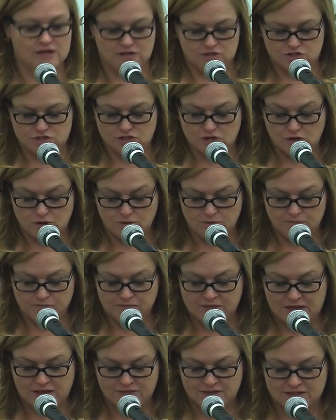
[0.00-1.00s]
So
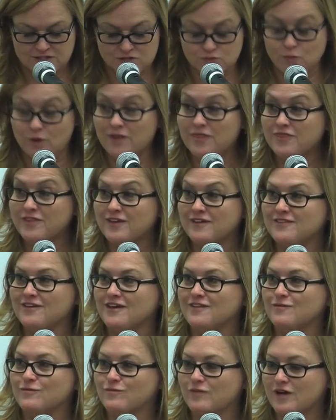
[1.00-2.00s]
that's one thing
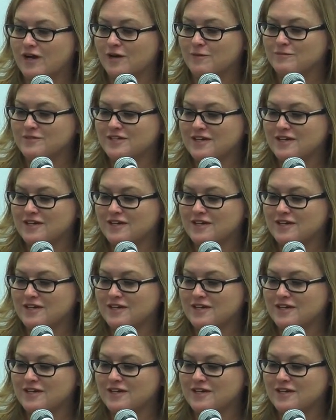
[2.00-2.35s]
that